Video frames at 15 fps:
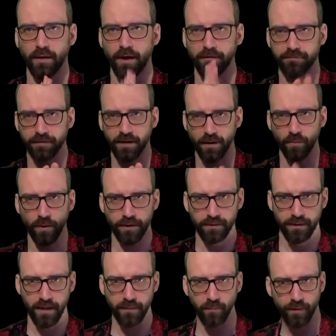what
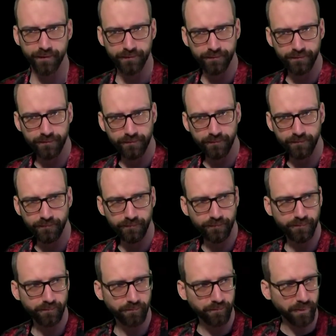your name was,
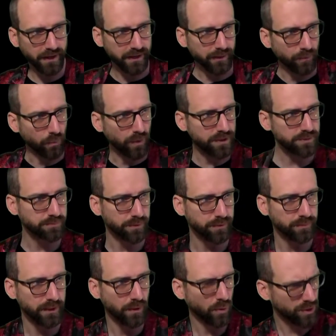but he
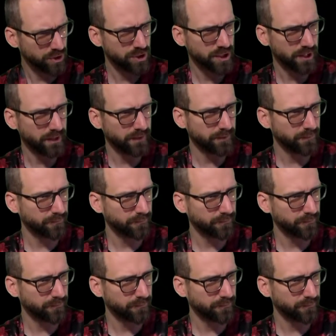whispered me, or she.